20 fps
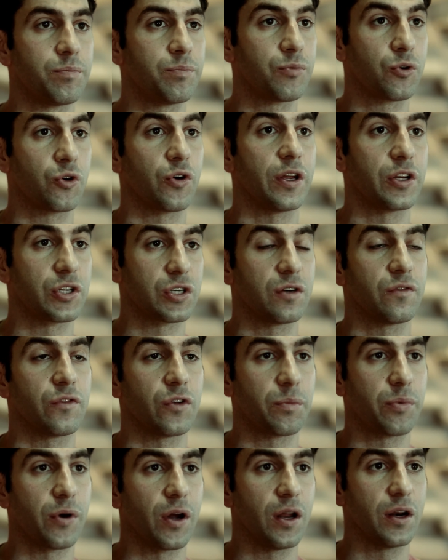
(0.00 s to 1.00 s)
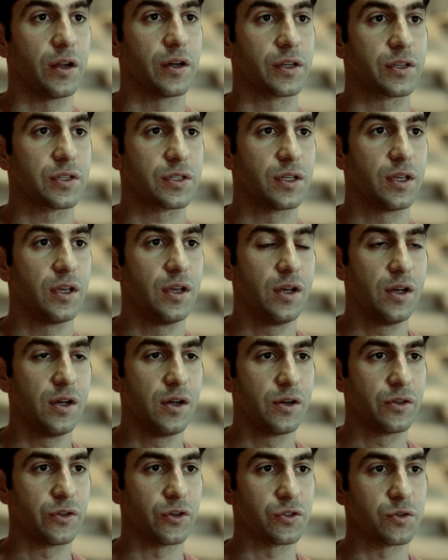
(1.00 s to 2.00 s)
creation of their products.
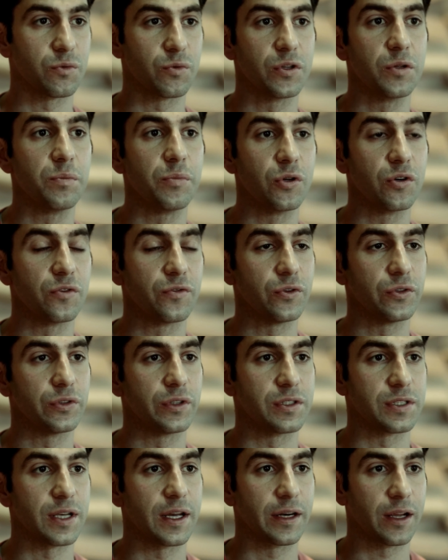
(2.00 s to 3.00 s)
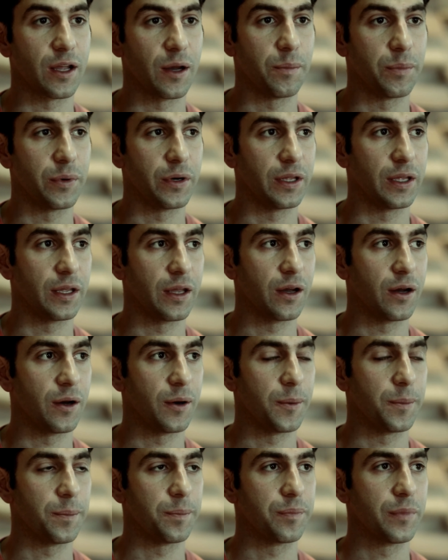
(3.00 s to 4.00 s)
There's a really beautiful design company
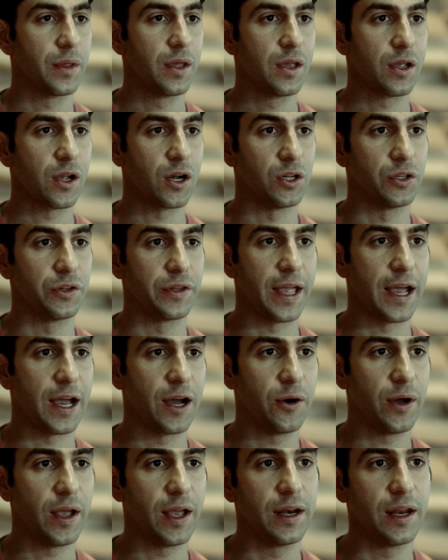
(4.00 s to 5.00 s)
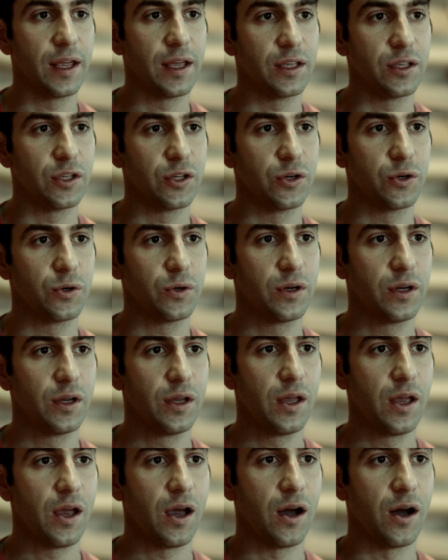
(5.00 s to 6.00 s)
called Now, N-A-U.
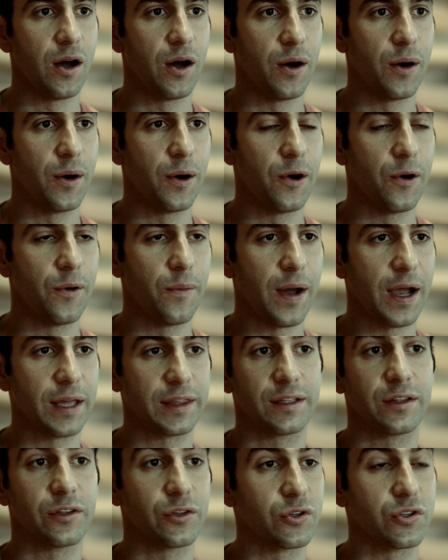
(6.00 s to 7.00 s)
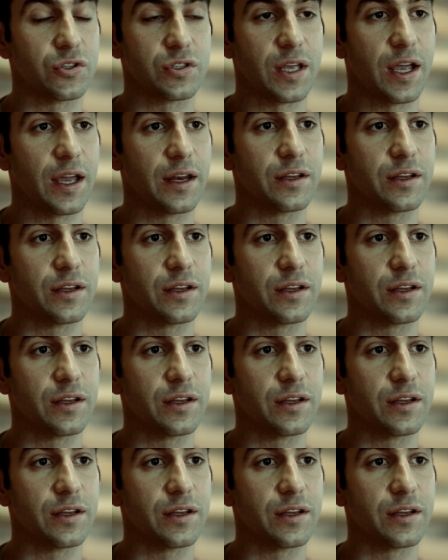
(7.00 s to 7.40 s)
I think their design